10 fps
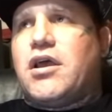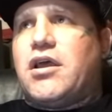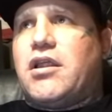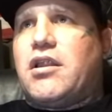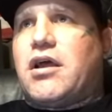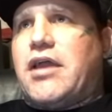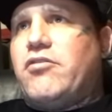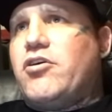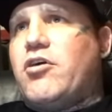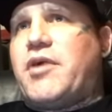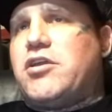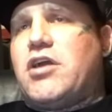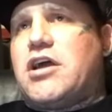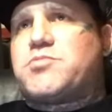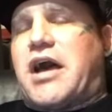And I don't know about
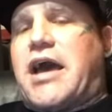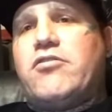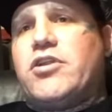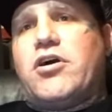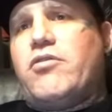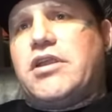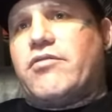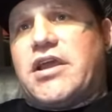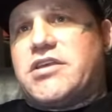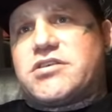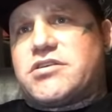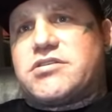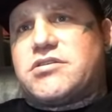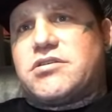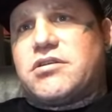you guys, but I don't know any
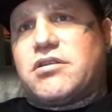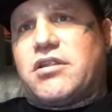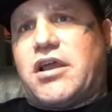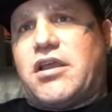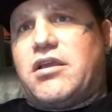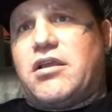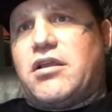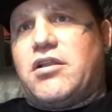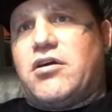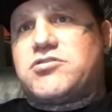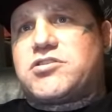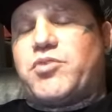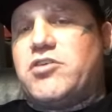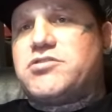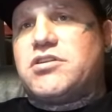racists. Like,
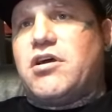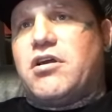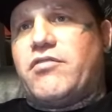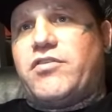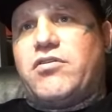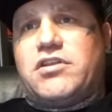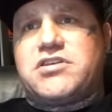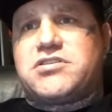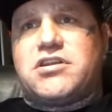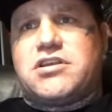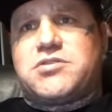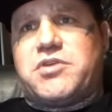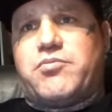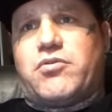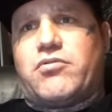supposedly, if you listen to these
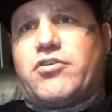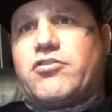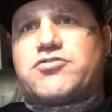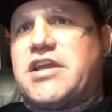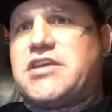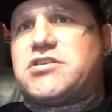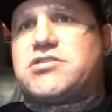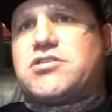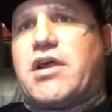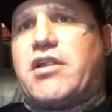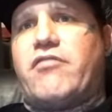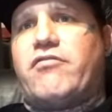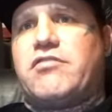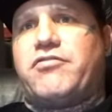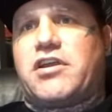people, there's racists around
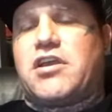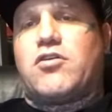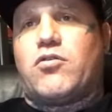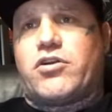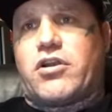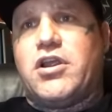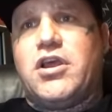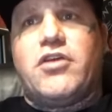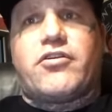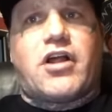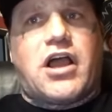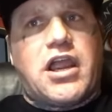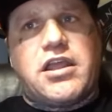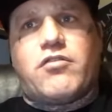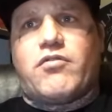every fucking corner. They're
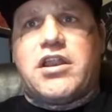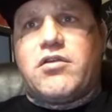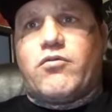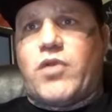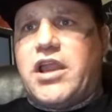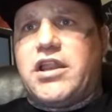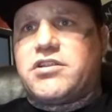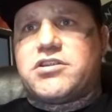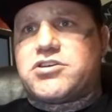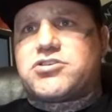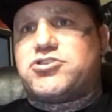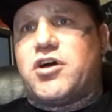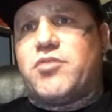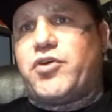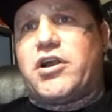hiding, ready, waiting to just
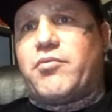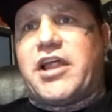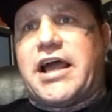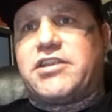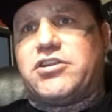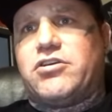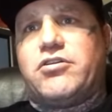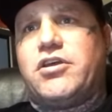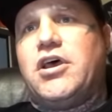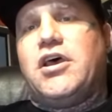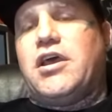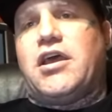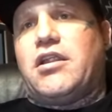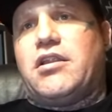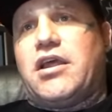jump on a black dude
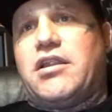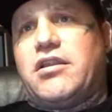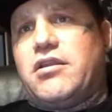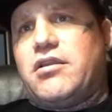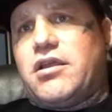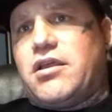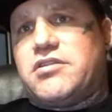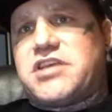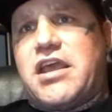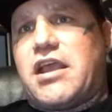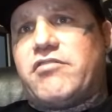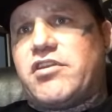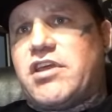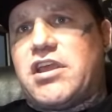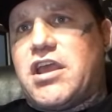and take
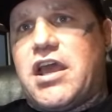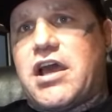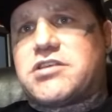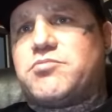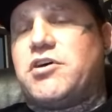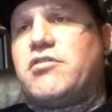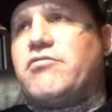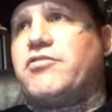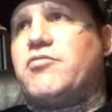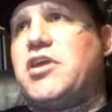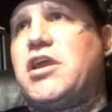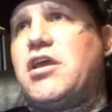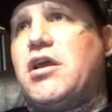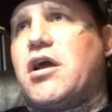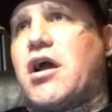everything he has. But for
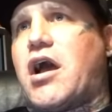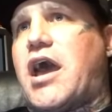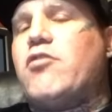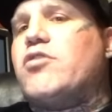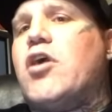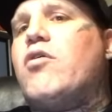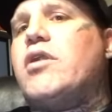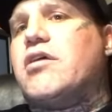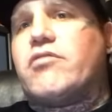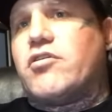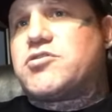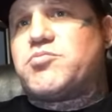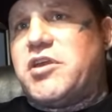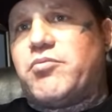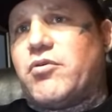me, I don't know any of those
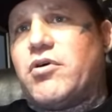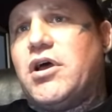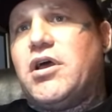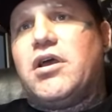people.